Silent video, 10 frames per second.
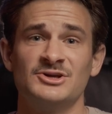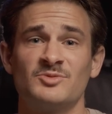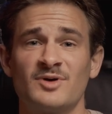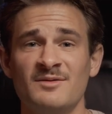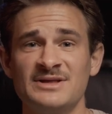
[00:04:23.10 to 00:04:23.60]
you'll
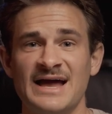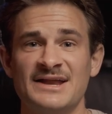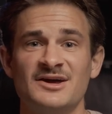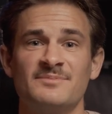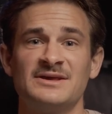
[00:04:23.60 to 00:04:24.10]
probably
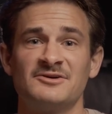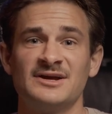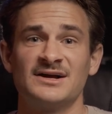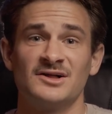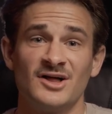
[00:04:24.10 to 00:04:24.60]
end up
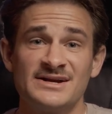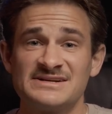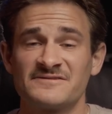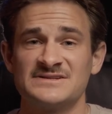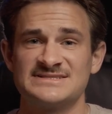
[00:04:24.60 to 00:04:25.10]
hearing a lot of
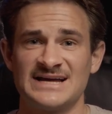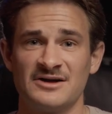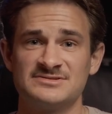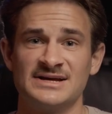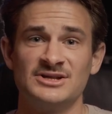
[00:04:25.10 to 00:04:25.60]
different
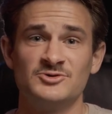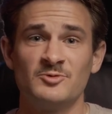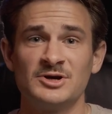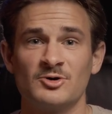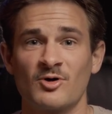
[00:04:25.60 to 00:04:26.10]
sounds that you
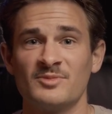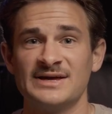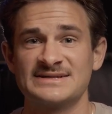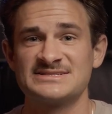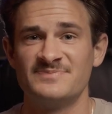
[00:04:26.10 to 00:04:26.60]
wouldn't normally
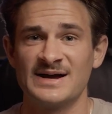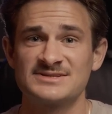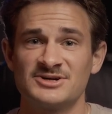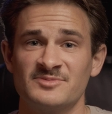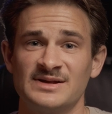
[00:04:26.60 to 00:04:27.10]

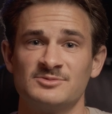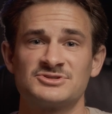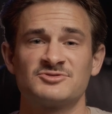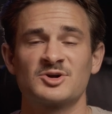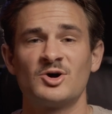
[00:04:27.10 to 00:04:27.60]
expect or be able
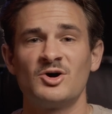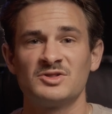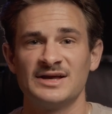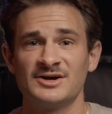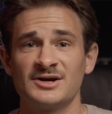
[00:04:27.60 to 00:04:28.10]
to recall
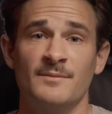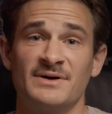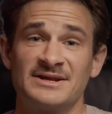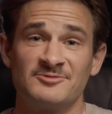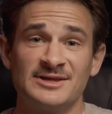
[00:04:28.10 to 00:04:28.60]
later,
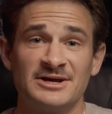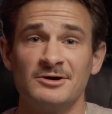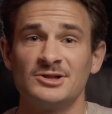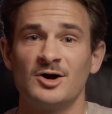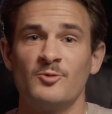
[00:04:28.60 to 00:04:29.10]
but can really go a
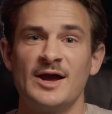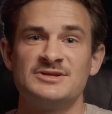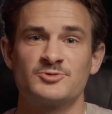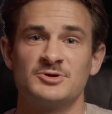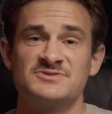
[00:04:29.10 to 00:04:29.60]
long way
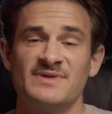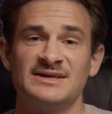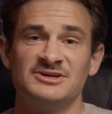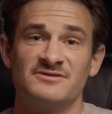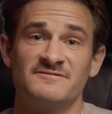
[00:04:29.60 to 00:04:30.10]
towards
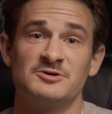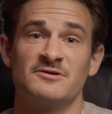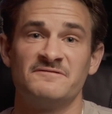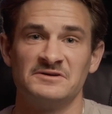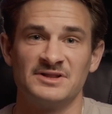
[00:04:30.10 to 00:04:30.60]
making your viewer
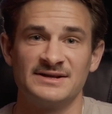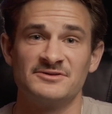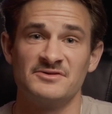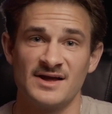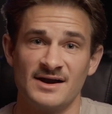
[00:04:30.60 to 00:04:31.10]
feel like
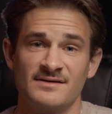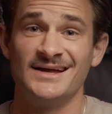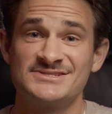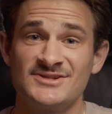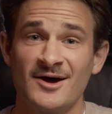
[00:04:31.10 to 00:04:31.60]
they're there.
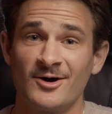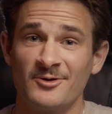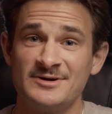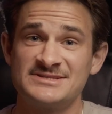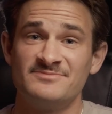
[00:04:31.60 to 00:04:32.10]
It's not
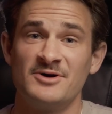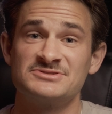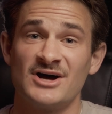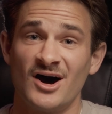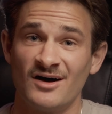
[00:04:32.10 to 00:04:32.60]
always the
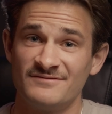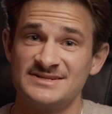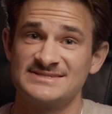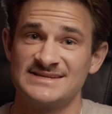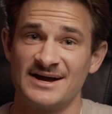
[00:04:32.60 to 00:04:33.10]
most
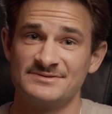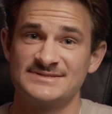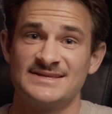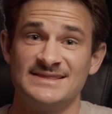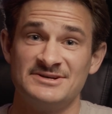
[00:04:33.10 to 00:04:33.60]
obvious
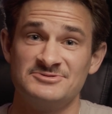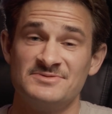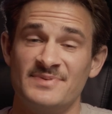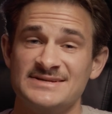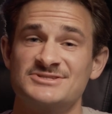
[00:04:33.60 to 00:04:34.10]
sounds that do the
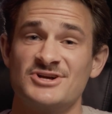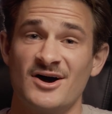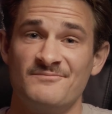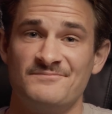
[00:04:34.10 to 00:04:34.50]
best job.